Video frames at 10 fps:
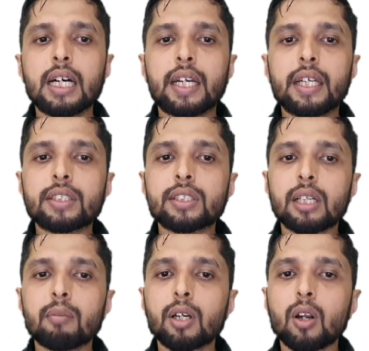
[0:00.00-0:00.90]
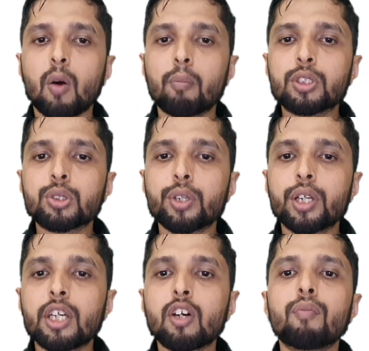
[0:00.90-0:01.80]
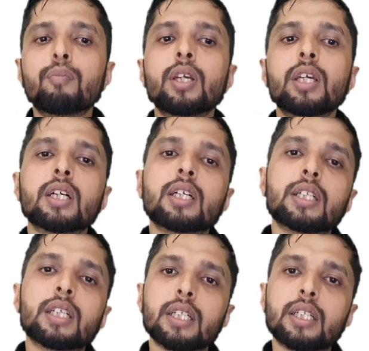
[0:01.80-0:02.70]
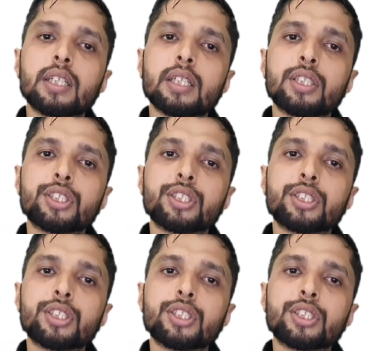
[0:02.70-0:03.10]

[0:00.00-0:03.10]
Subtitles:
Reasonable opportunity of being heard